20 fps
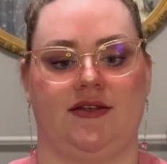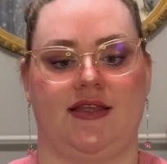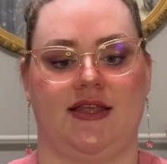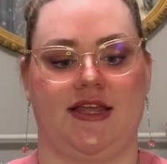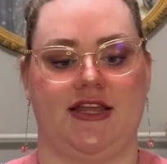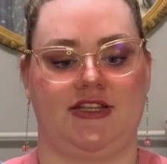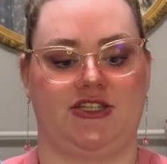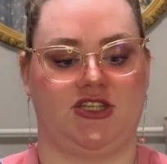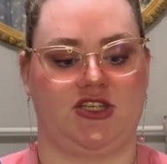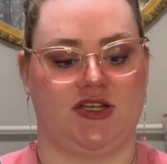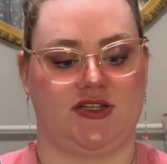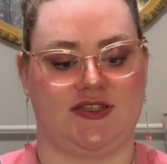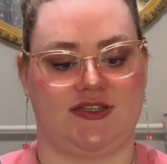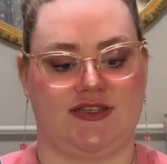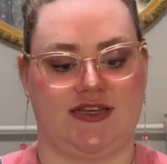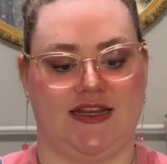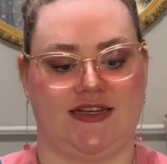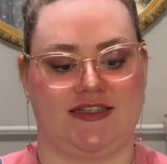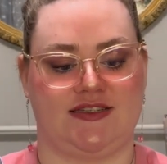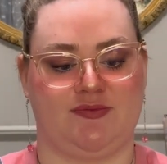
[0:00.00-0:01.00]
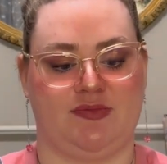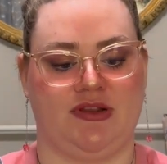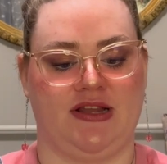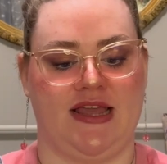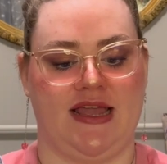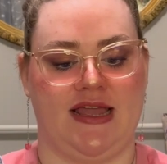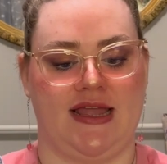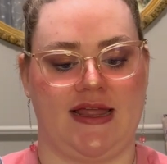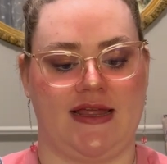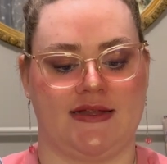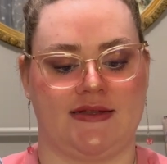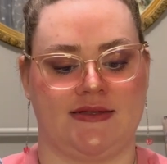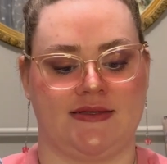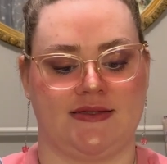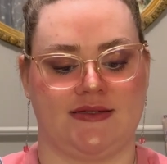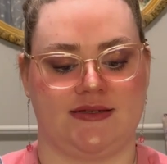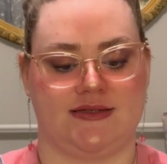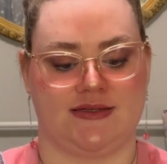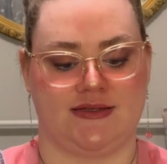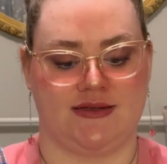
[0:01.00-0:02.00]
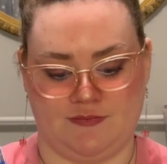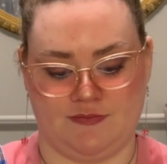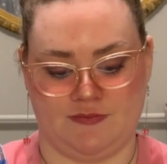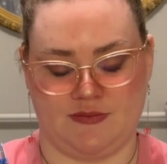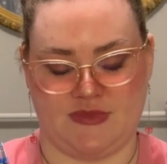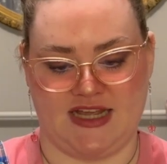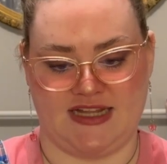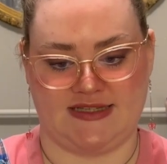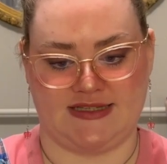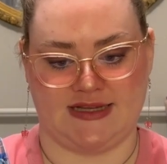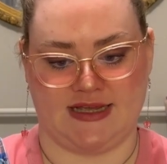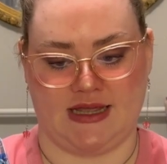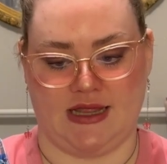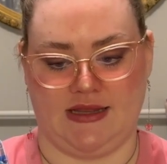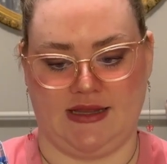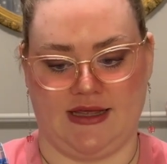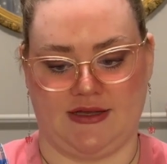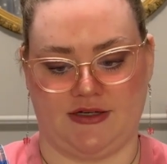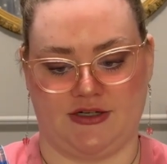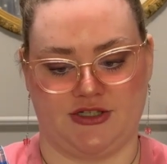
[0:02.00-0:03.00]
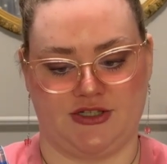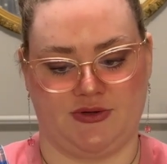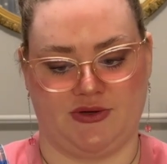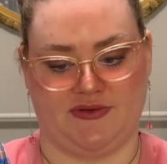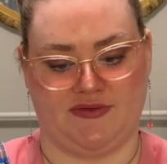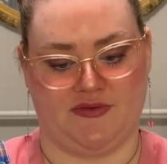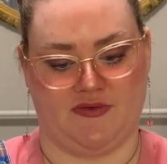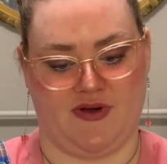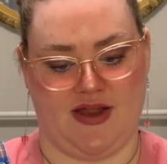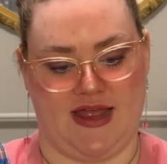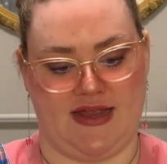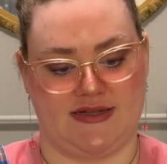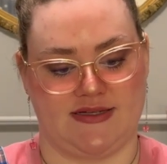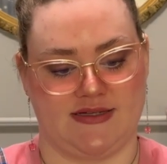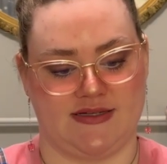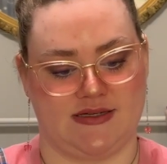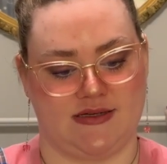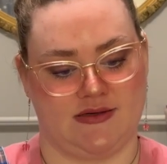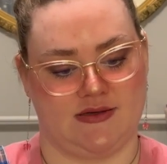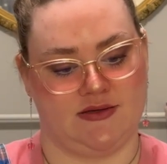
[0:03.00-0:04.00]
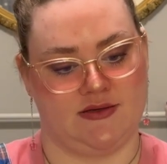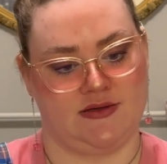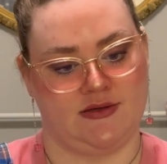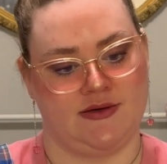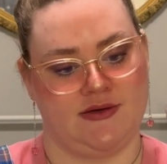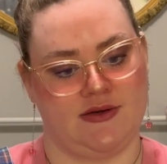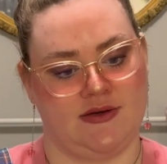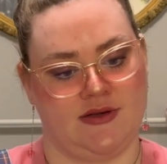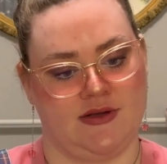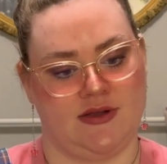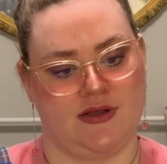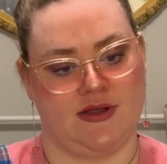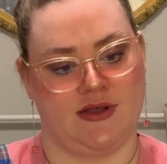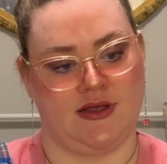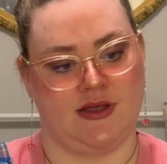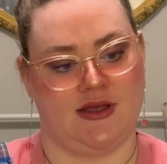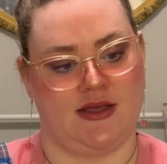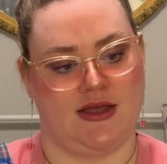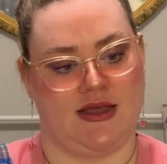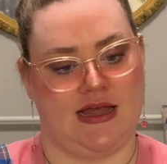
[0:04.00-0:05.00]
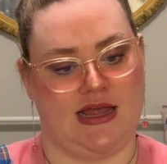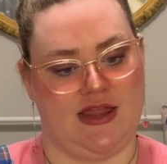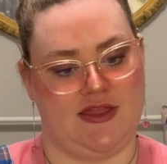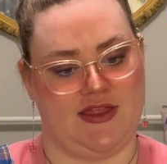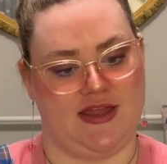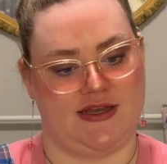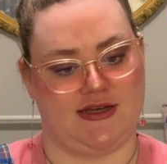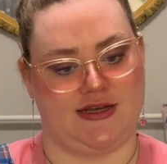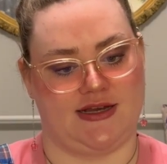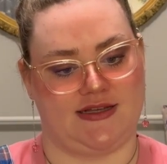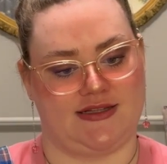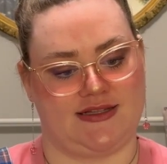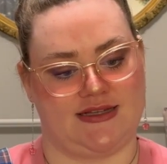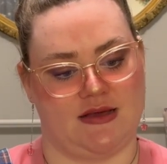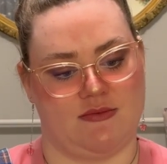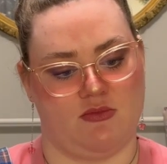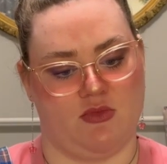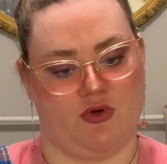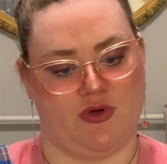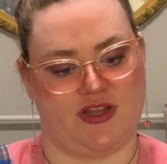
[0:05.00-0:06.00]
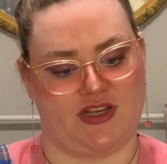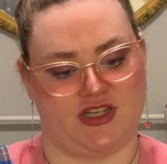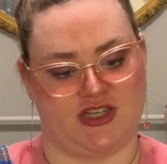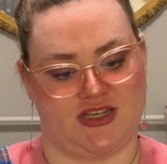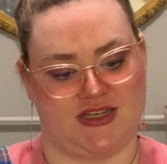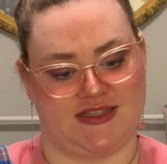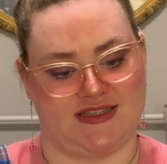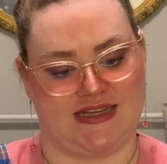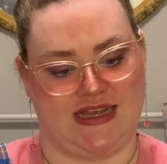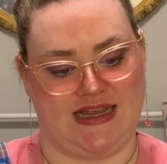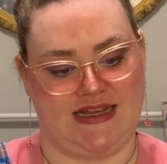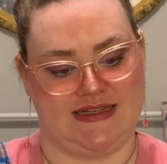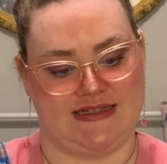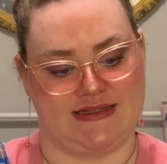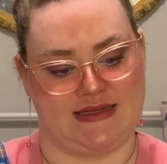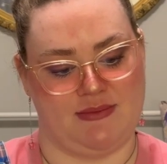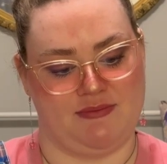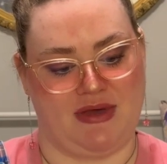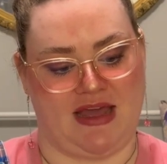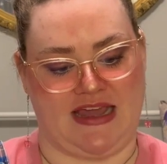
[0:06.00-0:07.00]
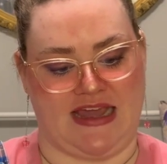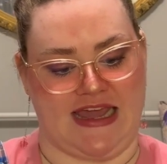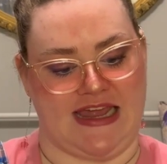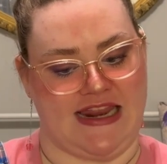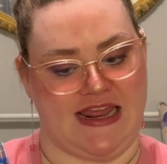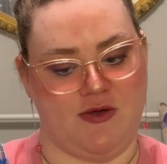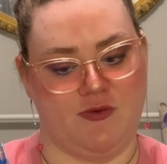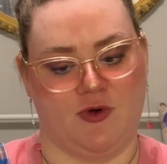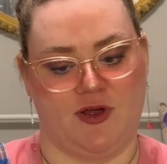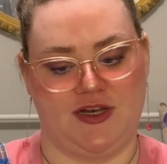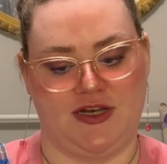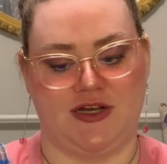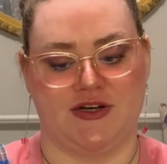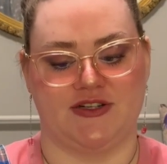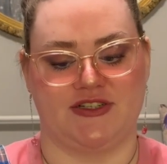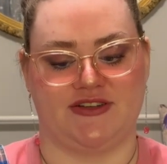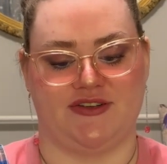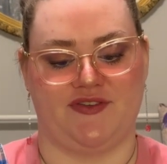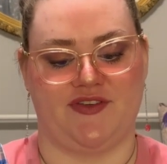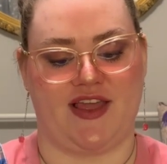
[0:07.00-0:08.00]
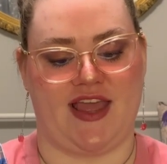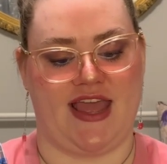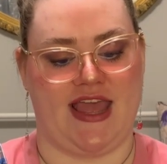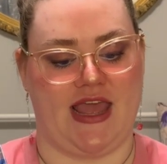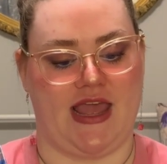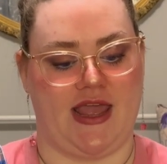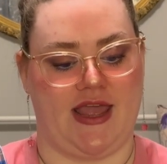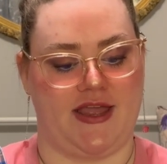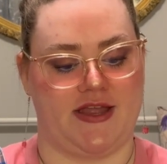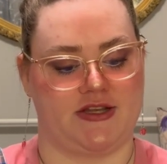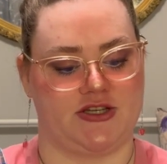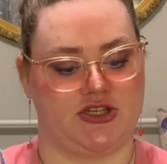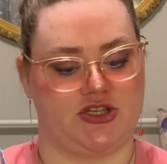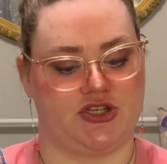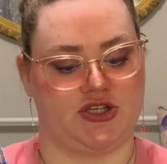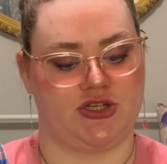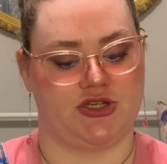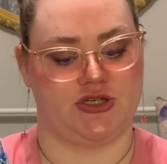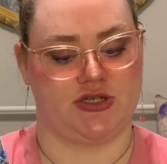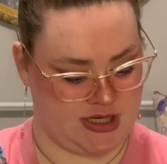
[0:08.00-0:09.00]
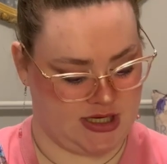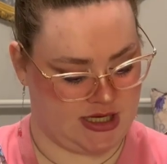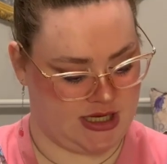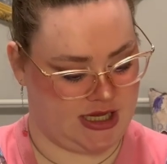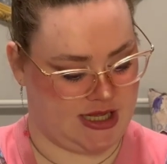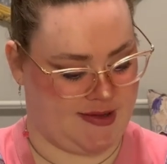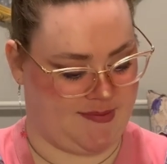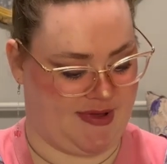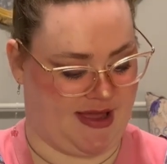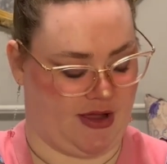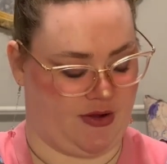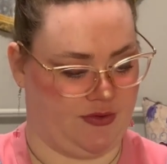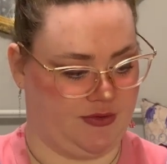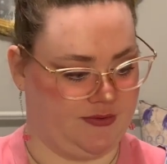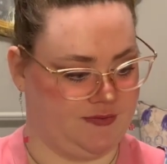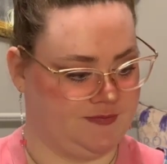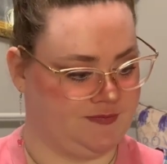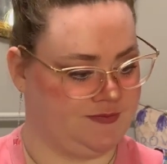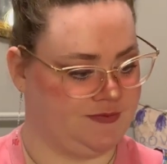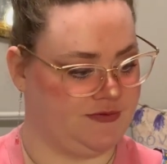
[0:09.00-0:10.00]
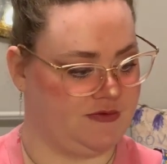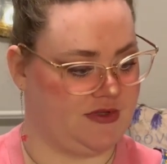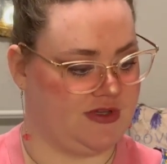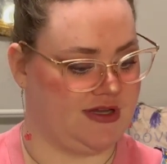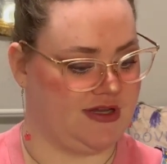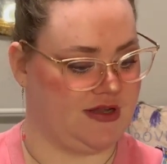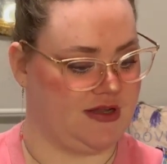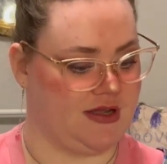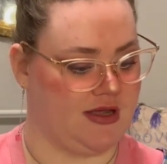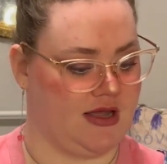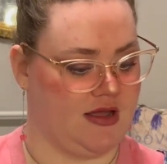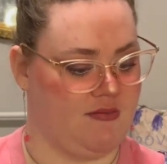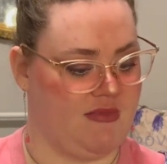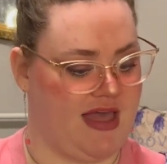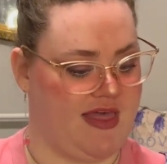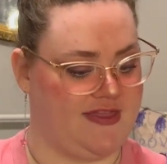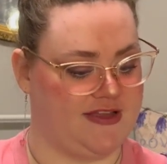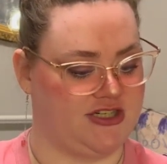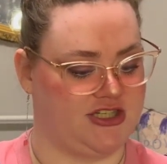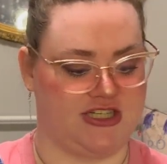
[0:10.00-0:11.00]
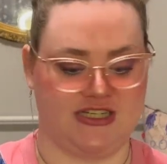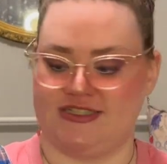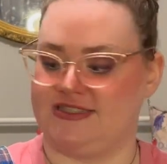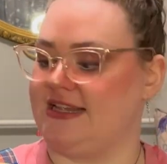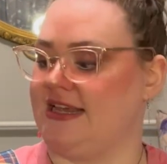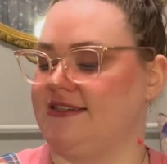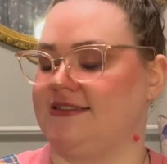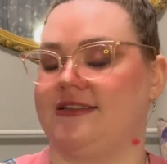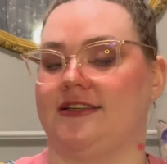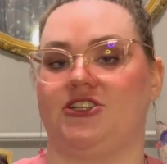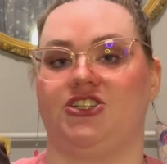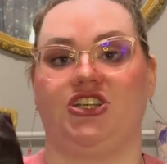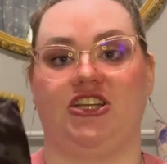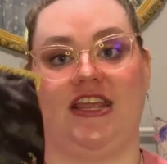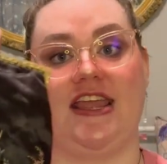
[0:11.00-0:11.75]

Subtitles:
it just explains, it's like a letter to a friend. And then at some point she says, in my 81 years of age, about, and then she says that she